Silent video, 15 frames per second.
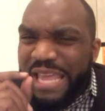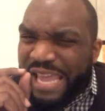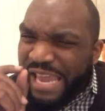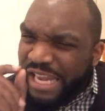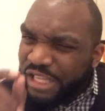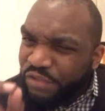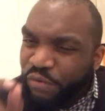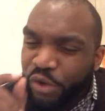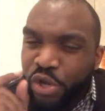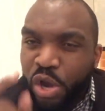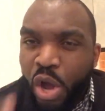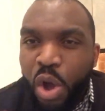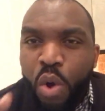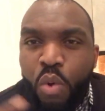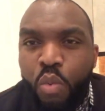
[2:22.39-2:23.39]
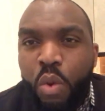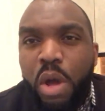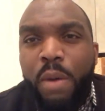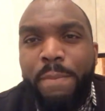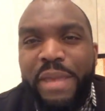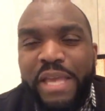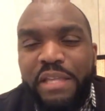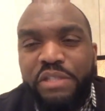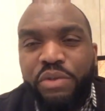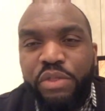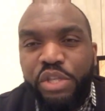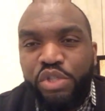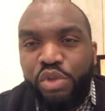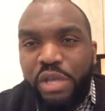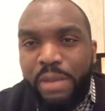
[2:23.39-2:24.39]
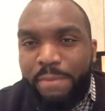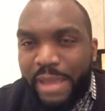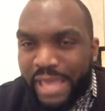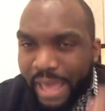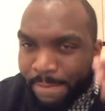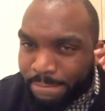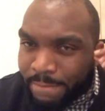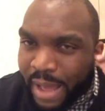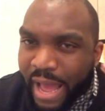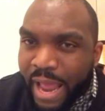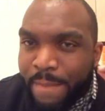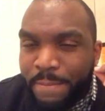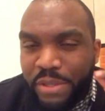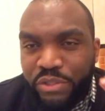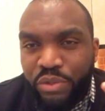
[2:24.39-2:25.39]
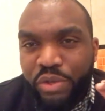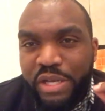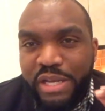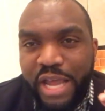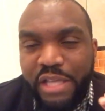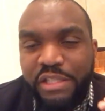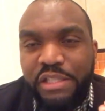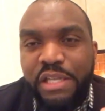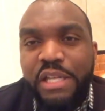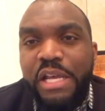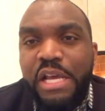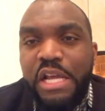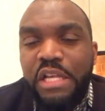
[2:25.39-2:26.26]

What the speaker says: it is for your own well-being so that you can make that mind-muscle connection